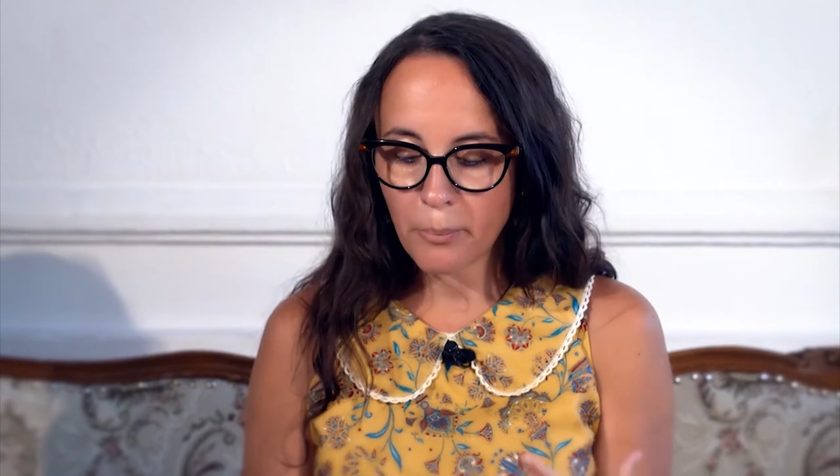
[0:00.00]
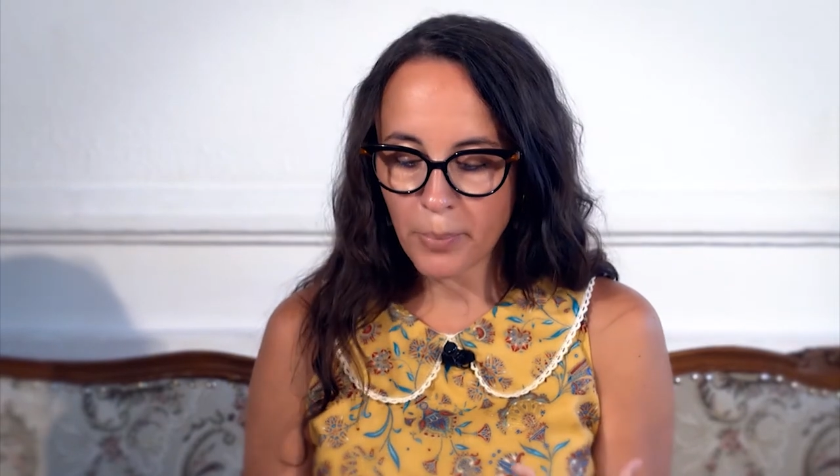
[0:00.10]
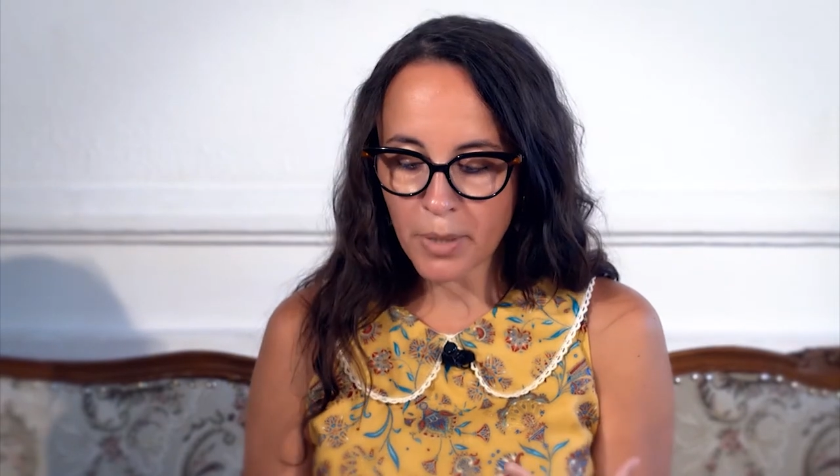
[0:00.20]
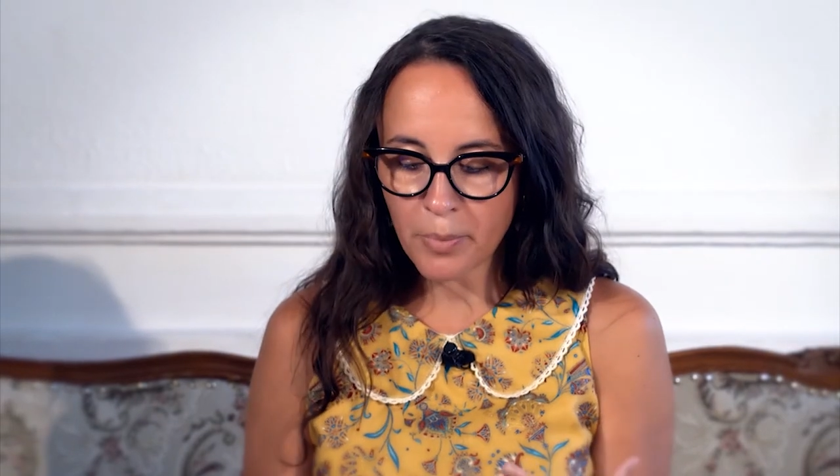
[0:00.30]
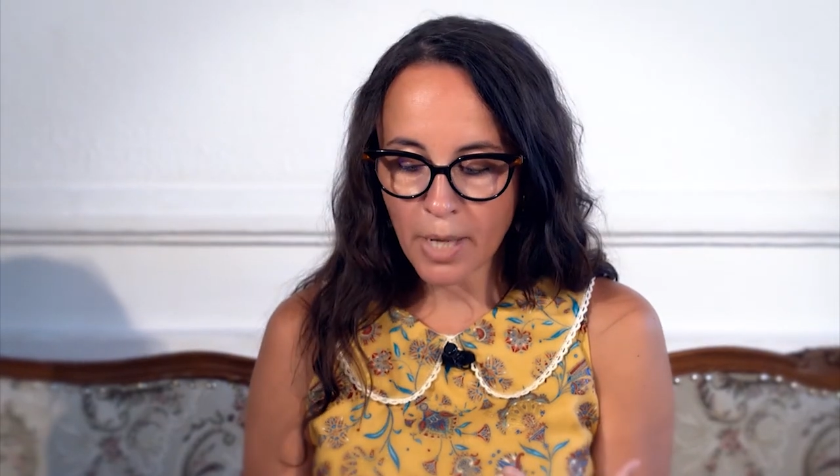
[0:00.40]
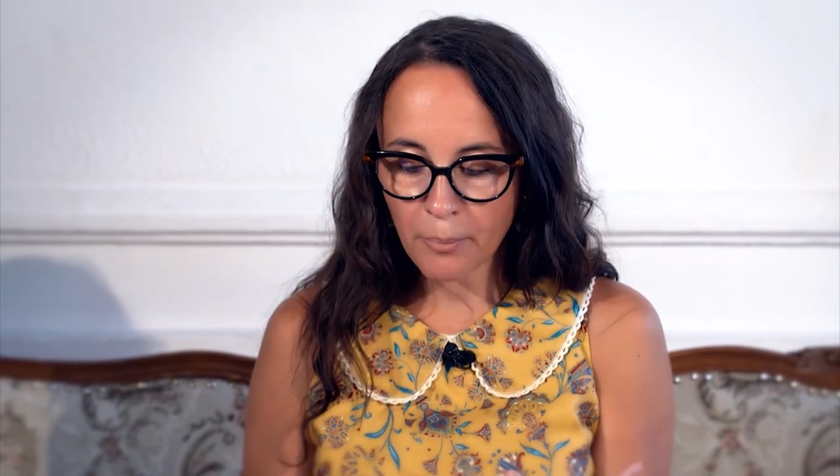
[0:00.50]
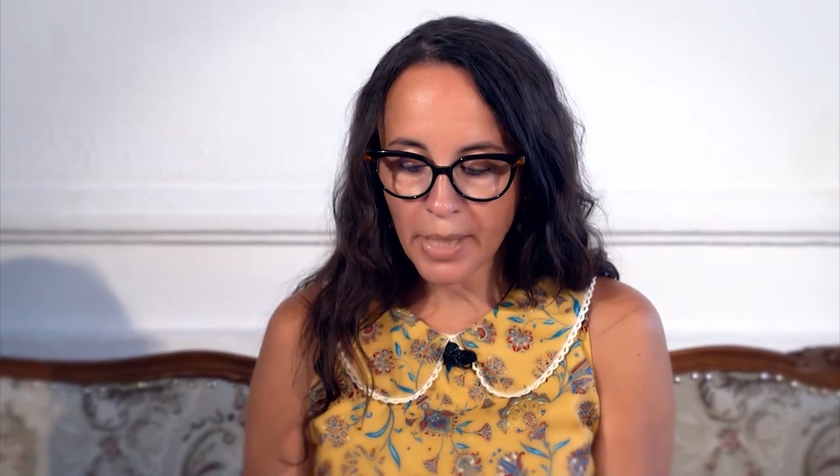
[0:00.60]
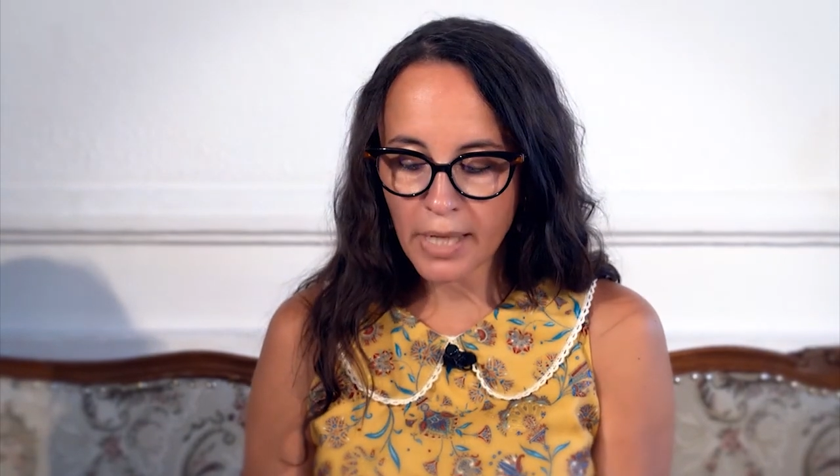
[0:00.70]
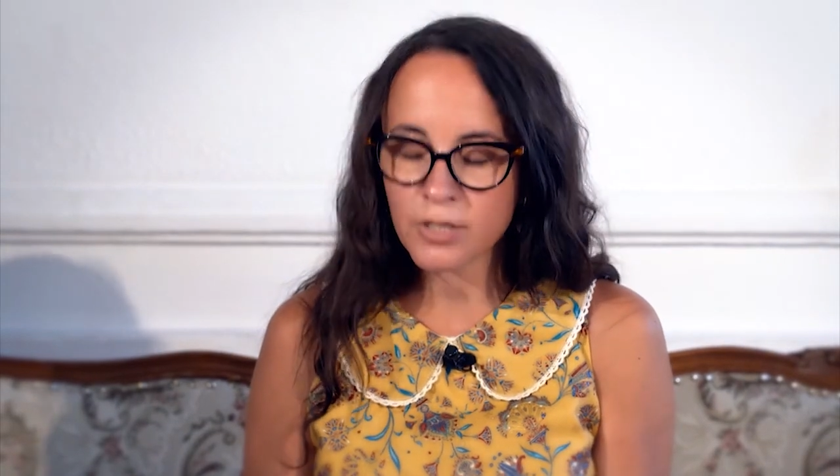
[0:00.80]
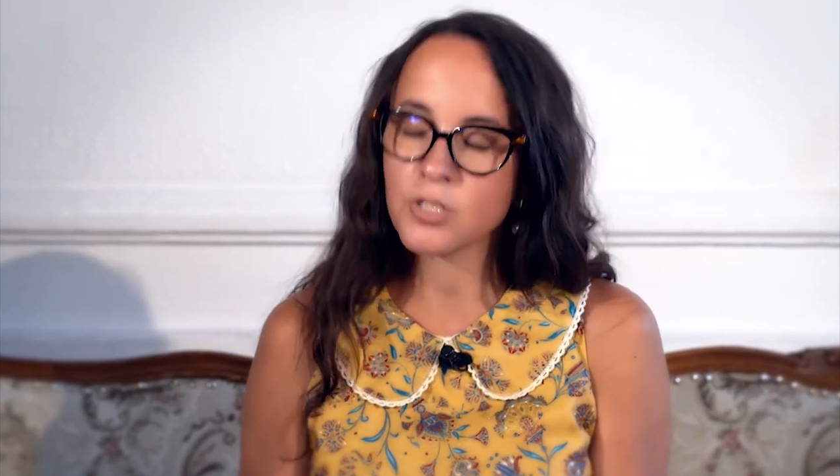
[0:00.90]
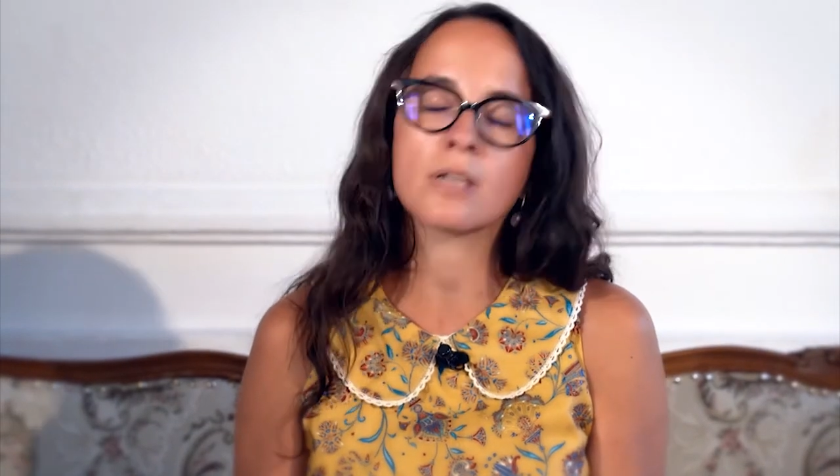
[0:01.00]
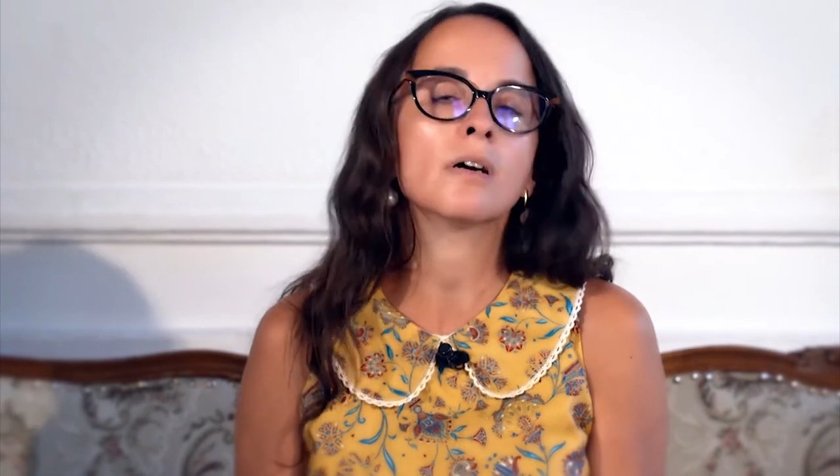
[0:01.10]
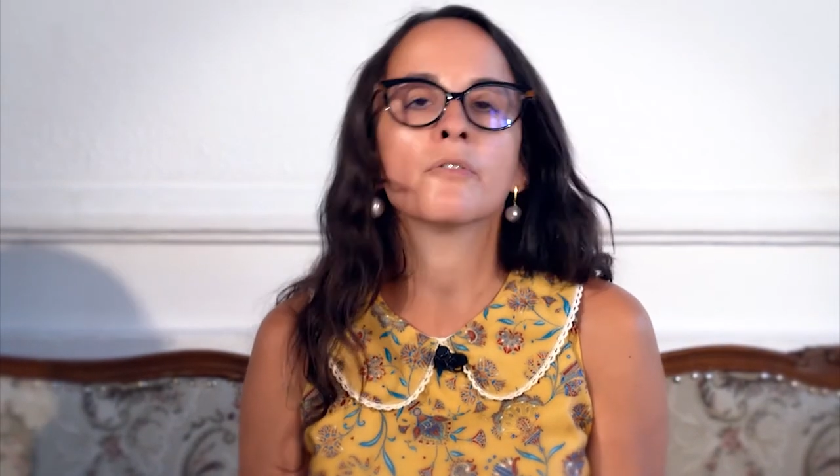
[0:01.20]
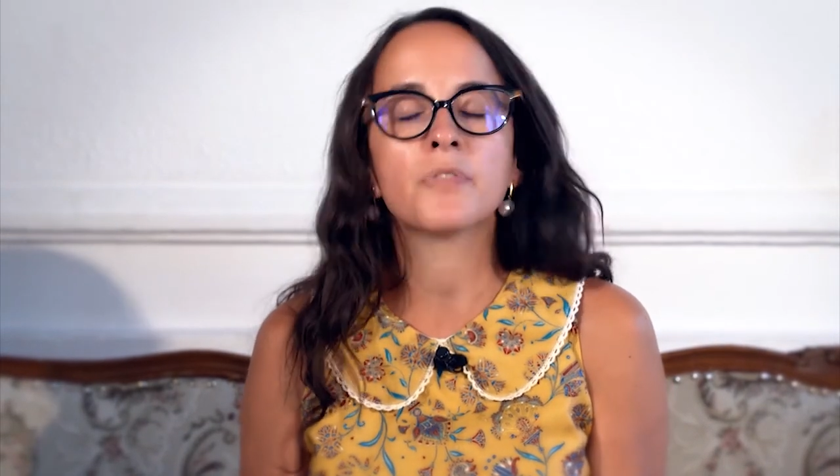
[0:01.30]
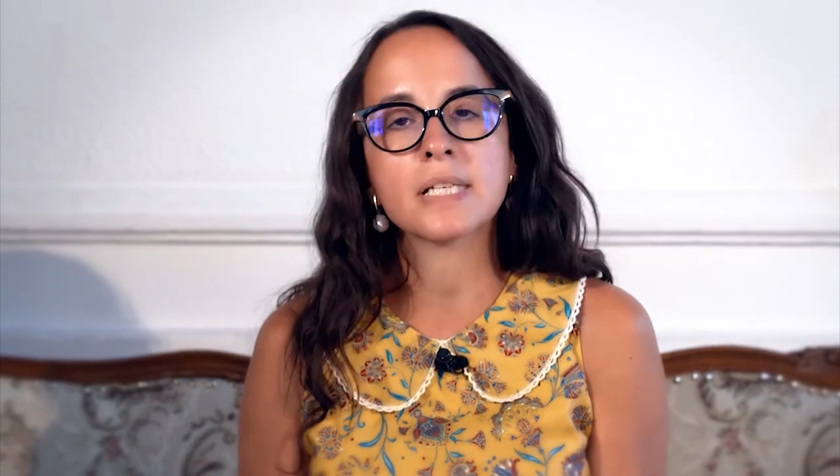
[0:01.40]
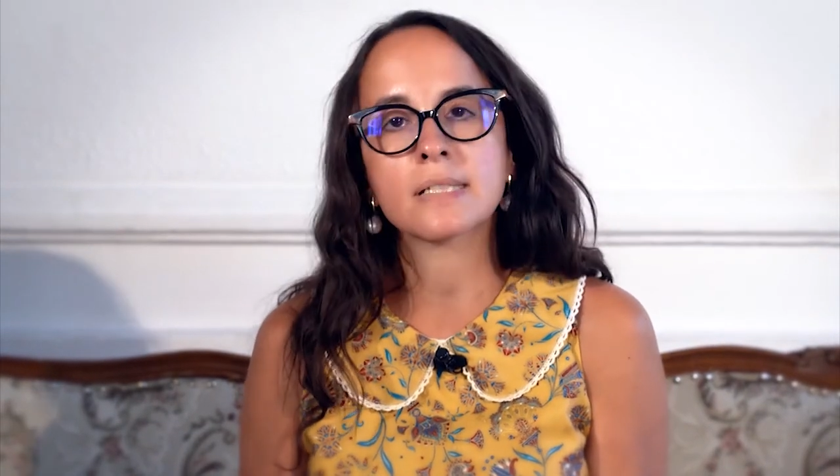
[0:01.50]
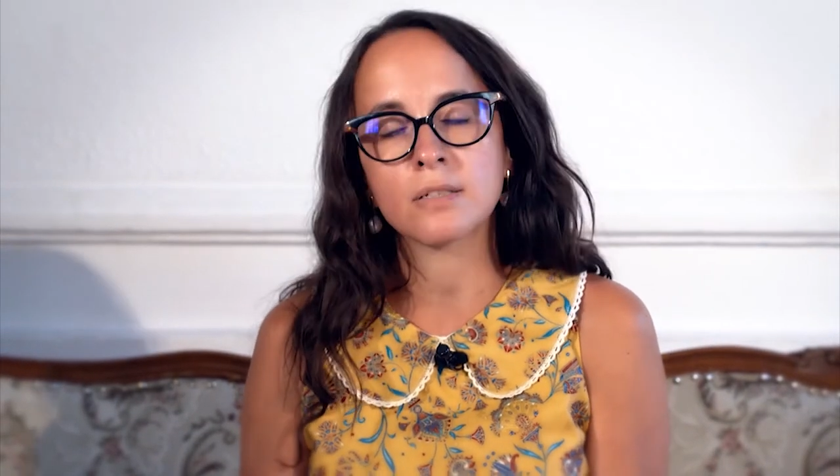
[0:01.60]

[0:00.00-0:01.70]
permeability of this